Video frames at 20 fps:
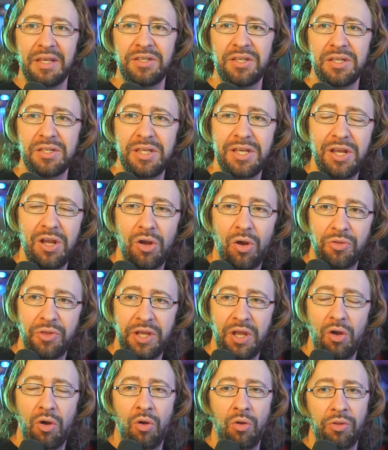This is yeah, the
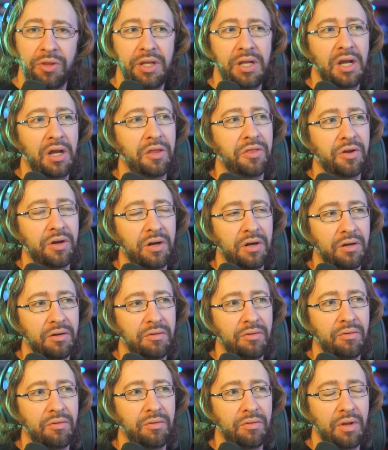the good. only
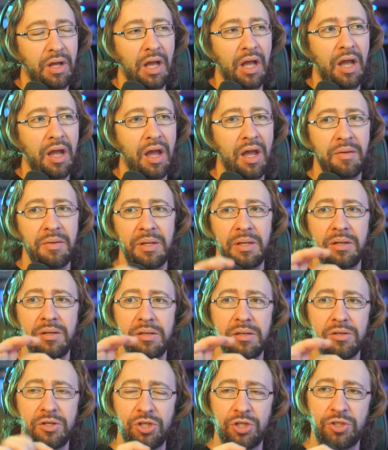other I, I
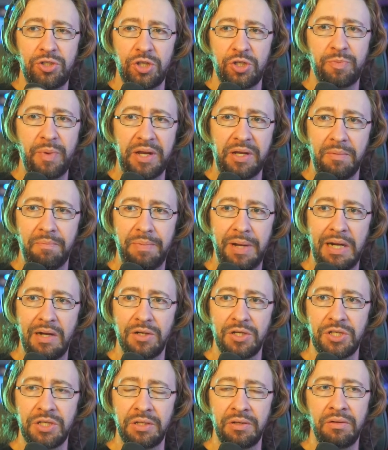mean, just just by
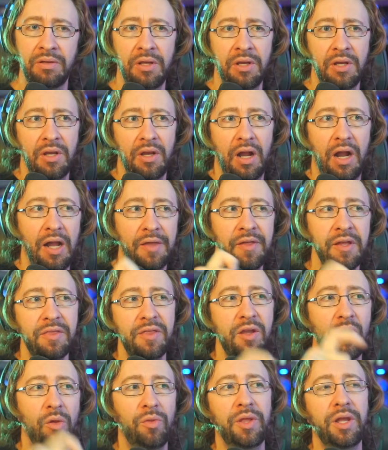comparison, I think
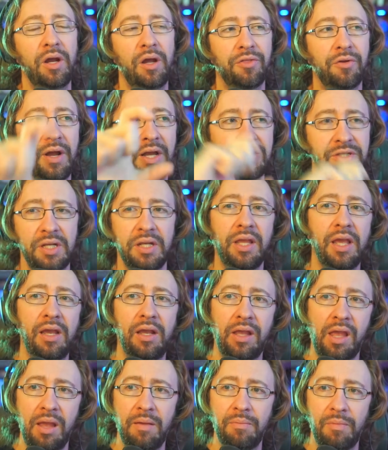the only other
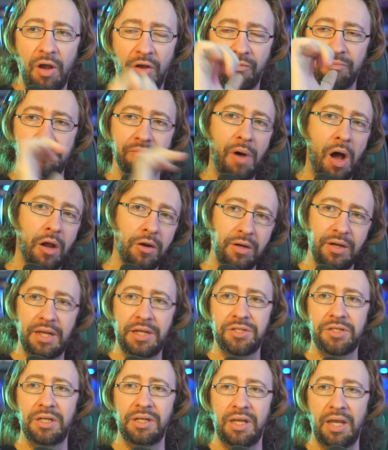SNK game of modern
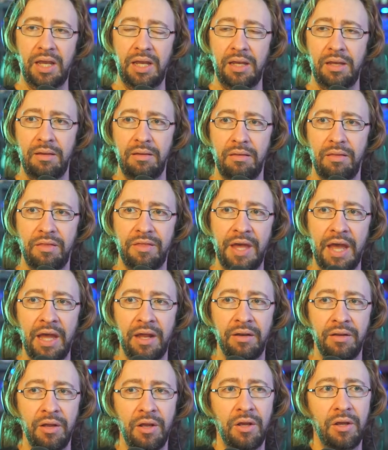SNK
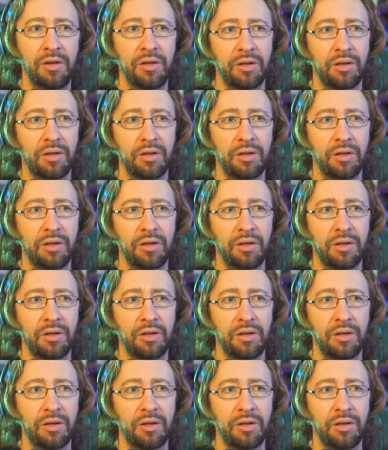that